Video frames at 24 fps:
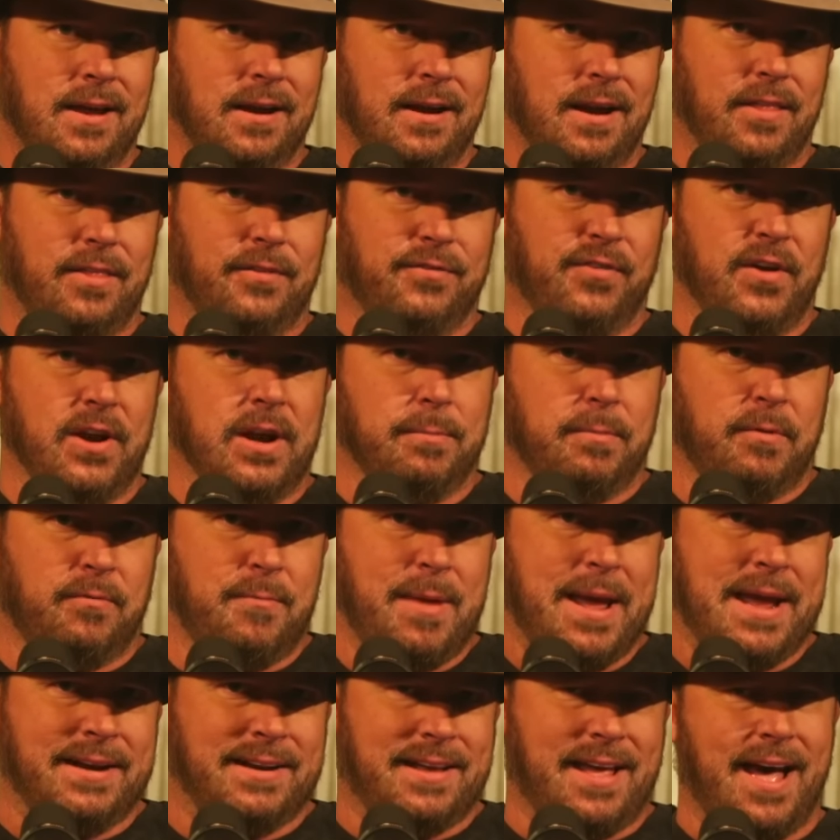Now, the freedom of
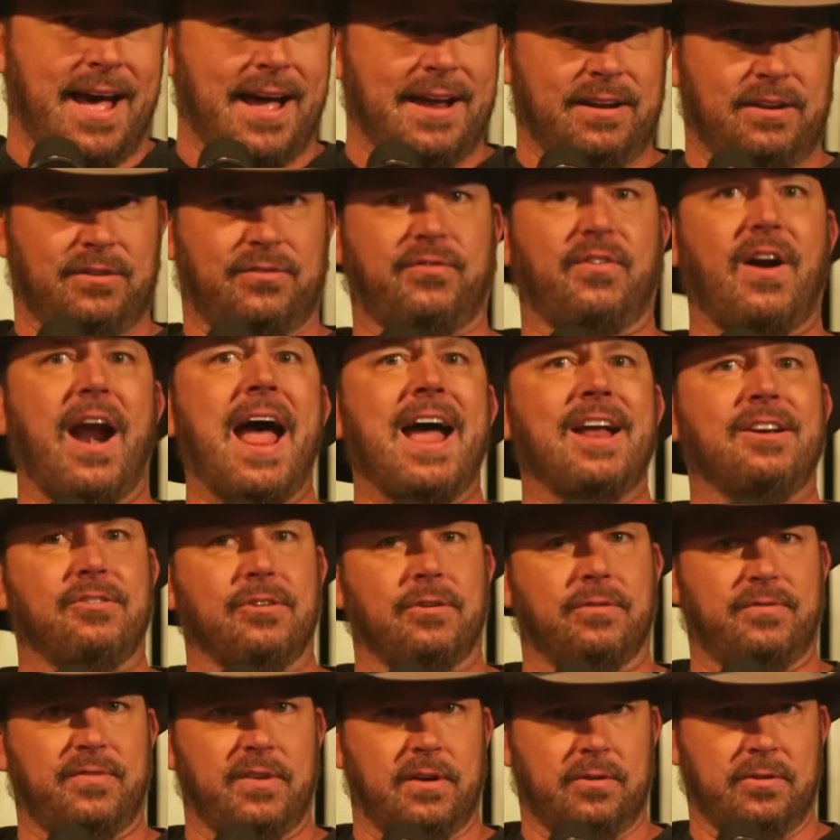mankind is
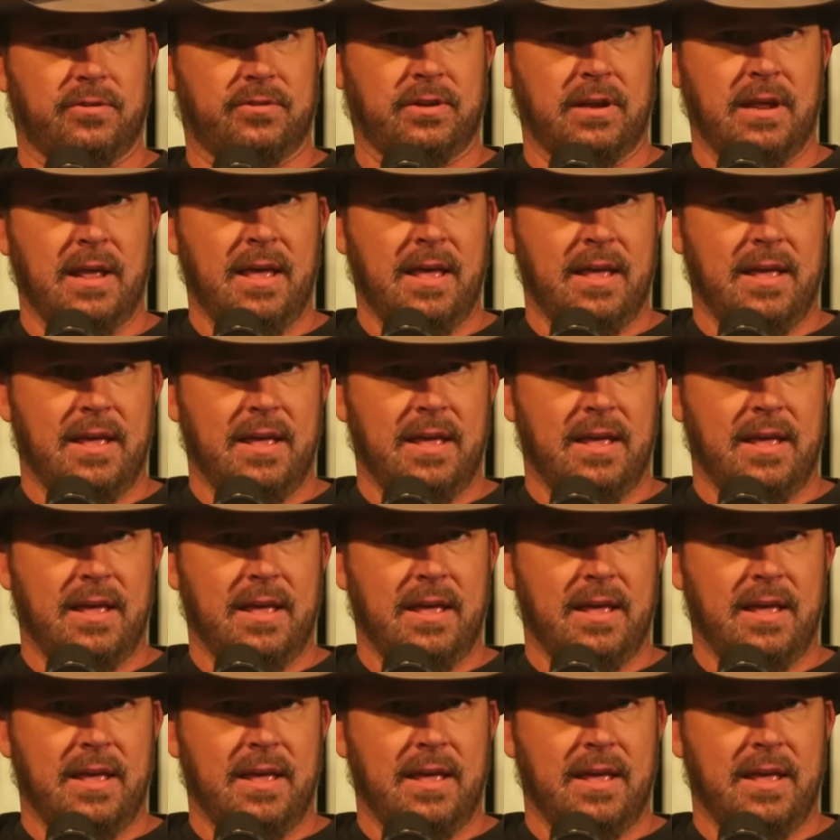fragile, folks.